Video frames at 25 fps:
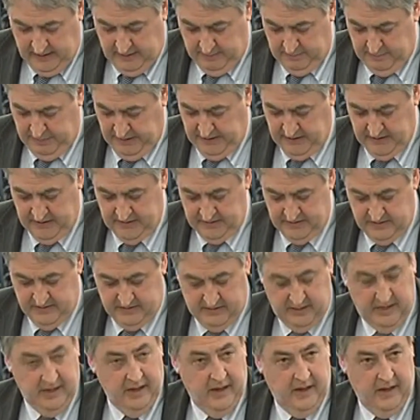
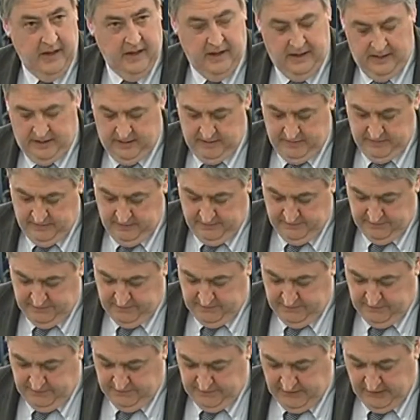because
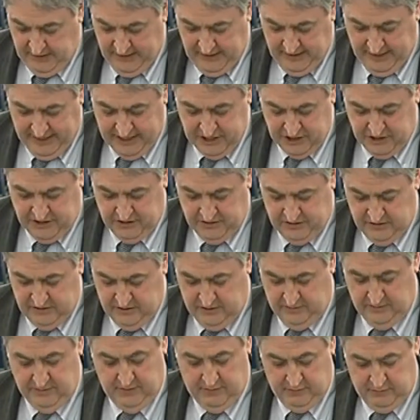the
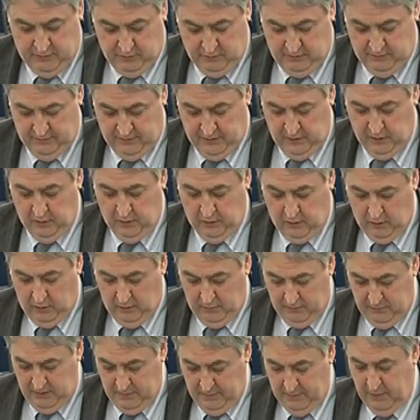violations of the rule of
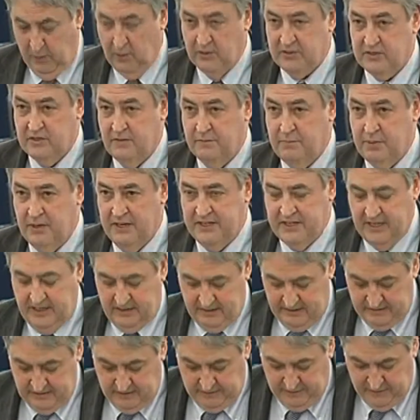law, reports of
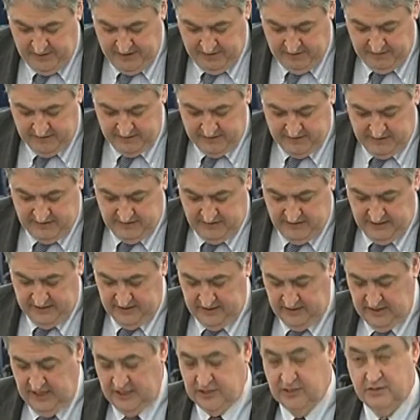political interference in the
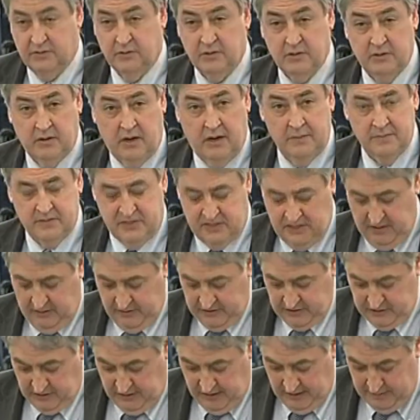International Crimes
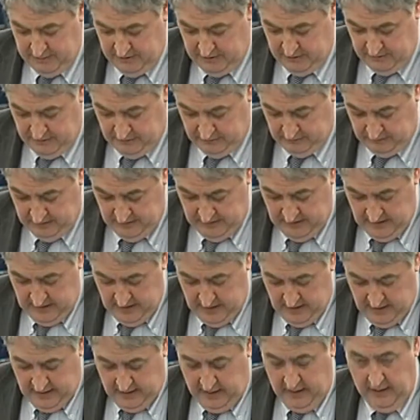Tribunal
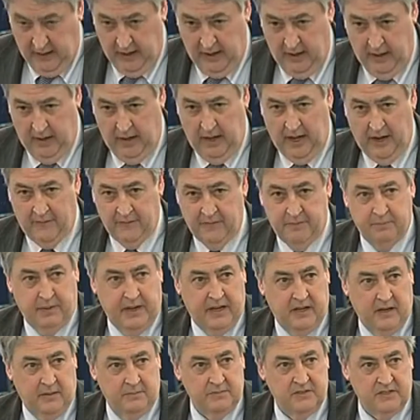have
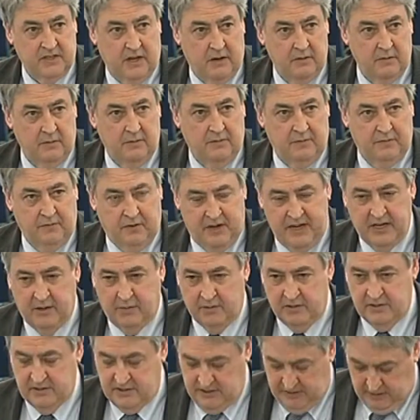become so
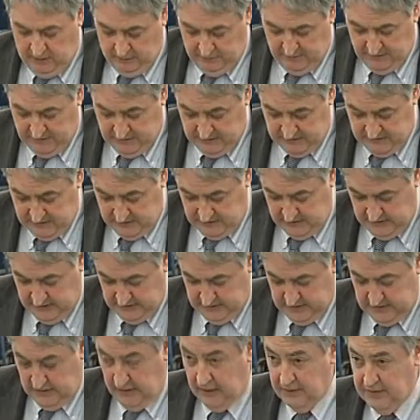frequent and obvious
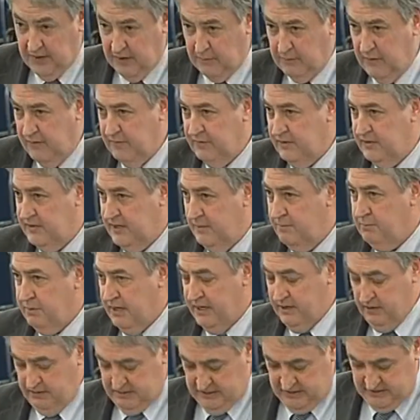that I think we've
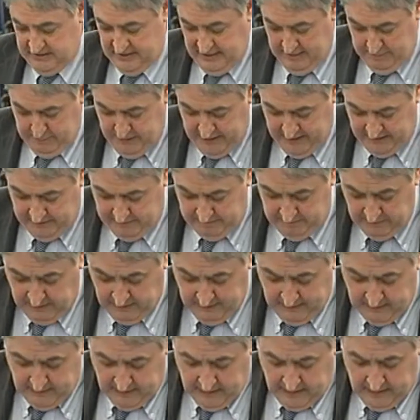simply got to step in.
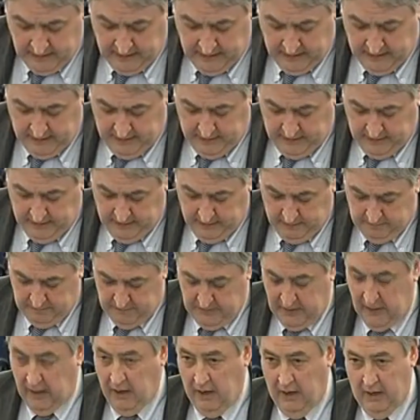
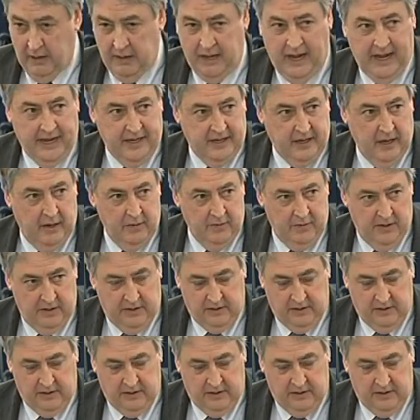I echo the